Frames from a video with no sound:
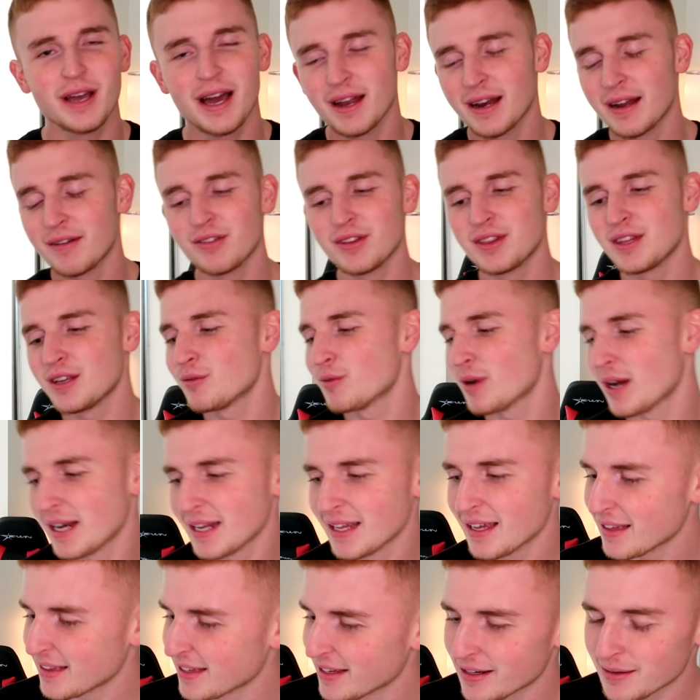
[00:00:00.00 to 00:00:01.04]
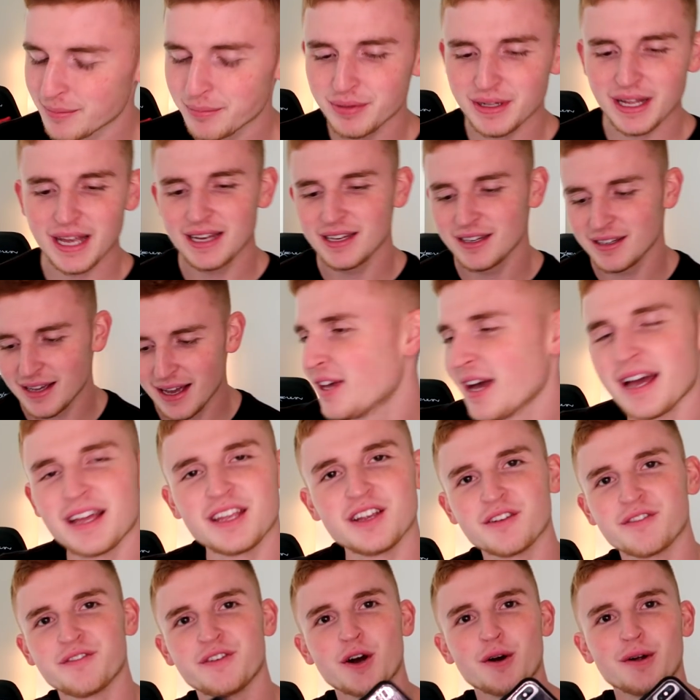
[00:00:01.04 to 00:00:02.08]
you got everything ready on the airplane. You, you
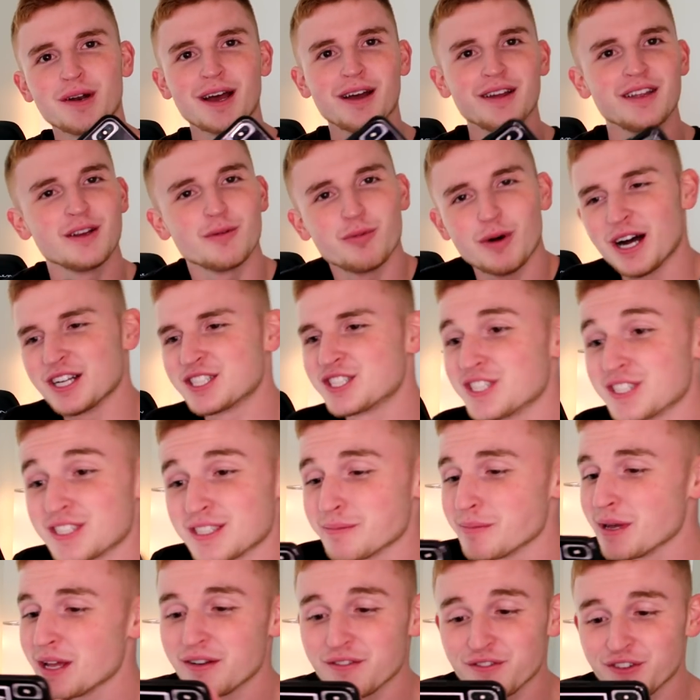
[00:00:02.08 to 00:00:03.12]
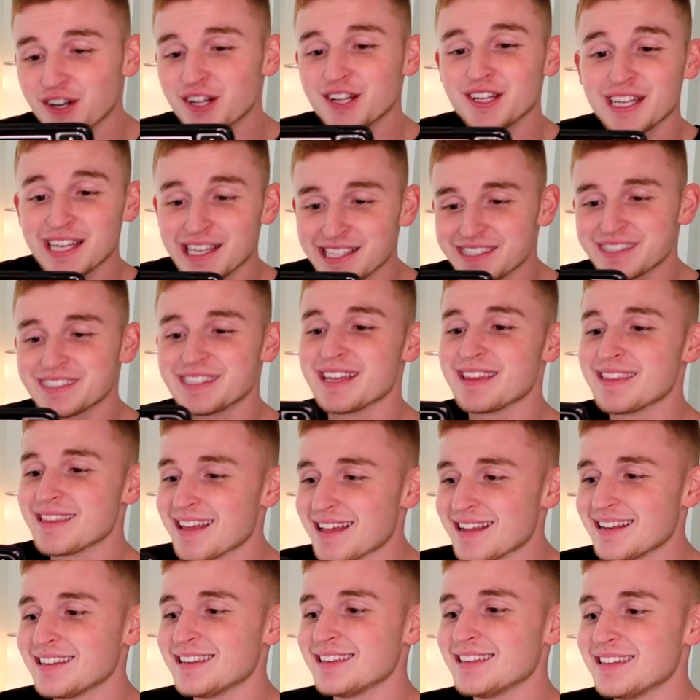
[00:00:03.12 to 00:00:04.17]
got your phone out. You're watching some infinite lists
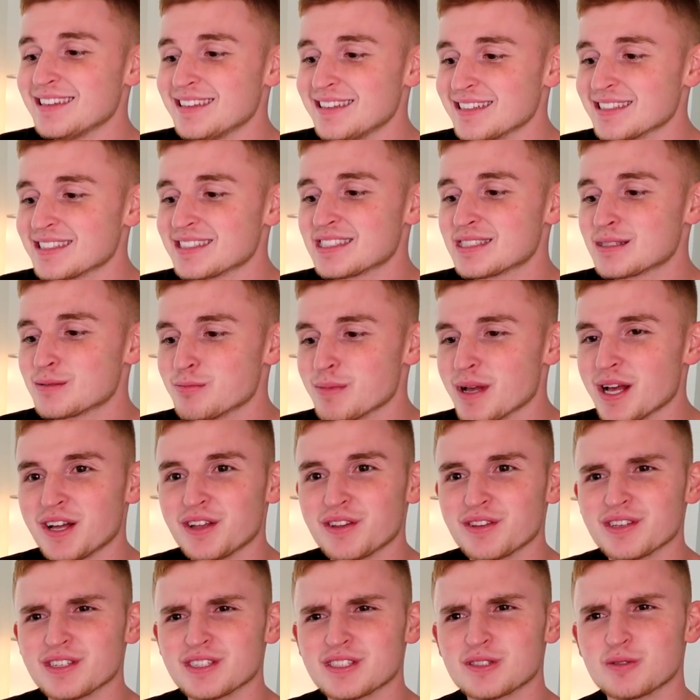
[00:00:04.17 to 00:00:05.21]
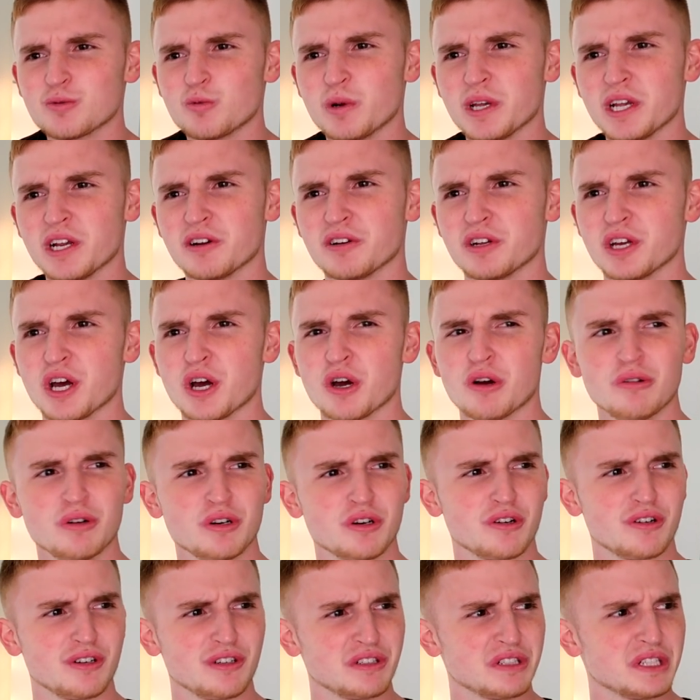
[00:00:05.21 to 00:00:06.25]
and then you smell this weird
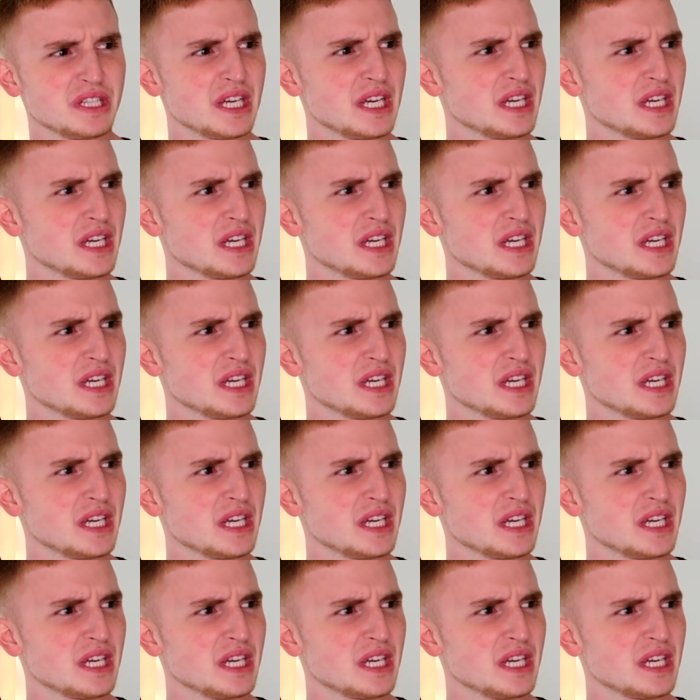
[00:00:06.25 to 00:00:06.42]
odor and